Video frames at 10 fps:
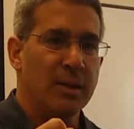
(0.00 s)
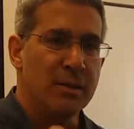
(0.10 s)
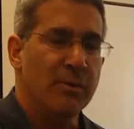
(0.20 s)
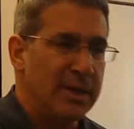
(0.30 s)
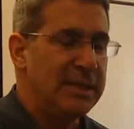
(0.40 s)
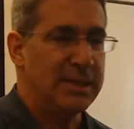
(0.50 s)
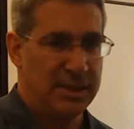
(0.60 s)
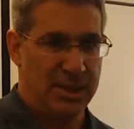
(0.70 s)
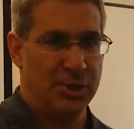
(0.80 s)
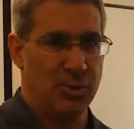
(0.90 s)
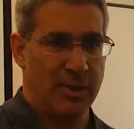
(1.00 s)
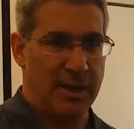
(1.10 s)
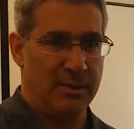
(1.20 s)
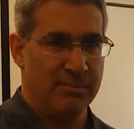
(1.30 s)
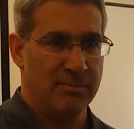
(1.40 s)
there is an issue
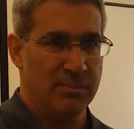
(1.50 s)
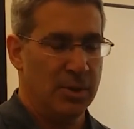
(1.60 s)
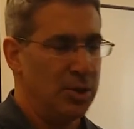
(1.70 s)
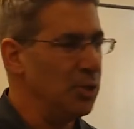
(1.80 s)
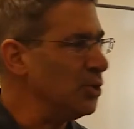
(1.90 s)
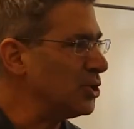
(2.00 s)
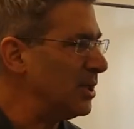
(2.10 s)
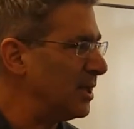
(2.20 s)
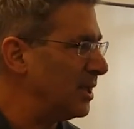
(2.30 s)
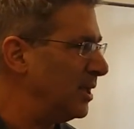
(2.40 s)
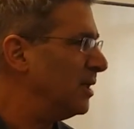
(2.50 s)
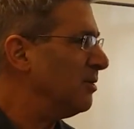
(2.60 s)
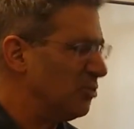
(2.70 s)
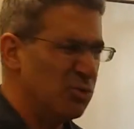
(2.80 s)
there. Usually,